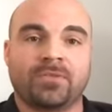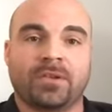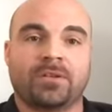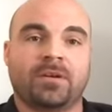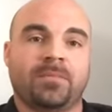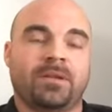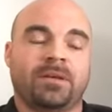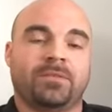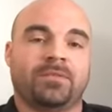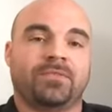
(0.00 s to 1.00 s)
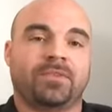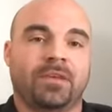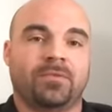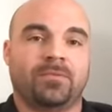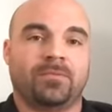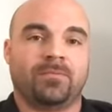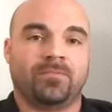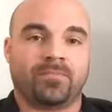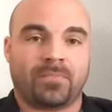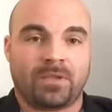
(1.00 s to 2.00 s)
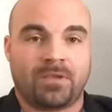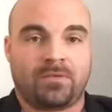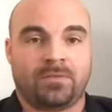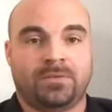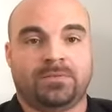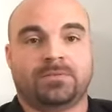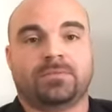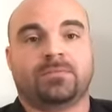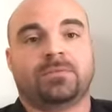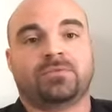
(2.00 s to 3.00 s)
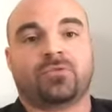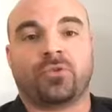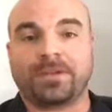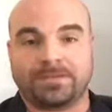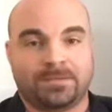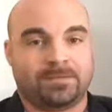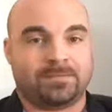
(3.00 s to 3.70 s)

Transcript: that are coming out of this scandal is crazy.